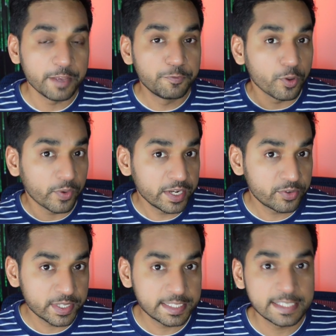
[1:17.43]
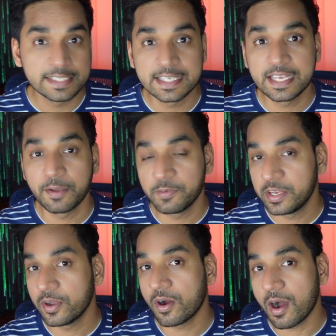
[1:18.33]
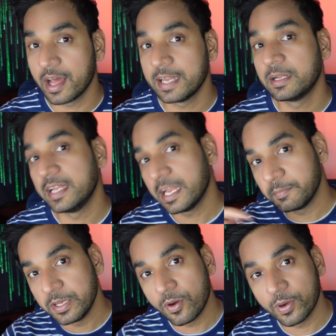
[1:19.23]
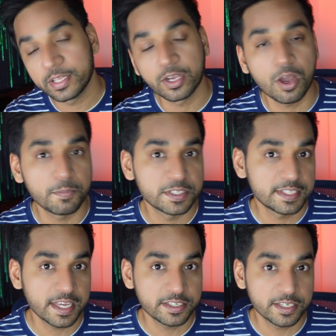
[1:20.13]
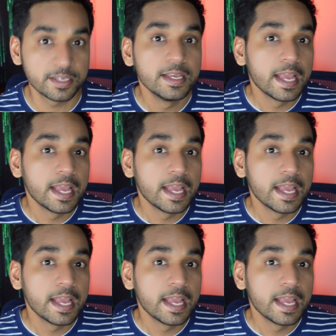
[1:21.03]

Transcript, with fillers: If you're interested in seeing a video on it, let me know in the comment section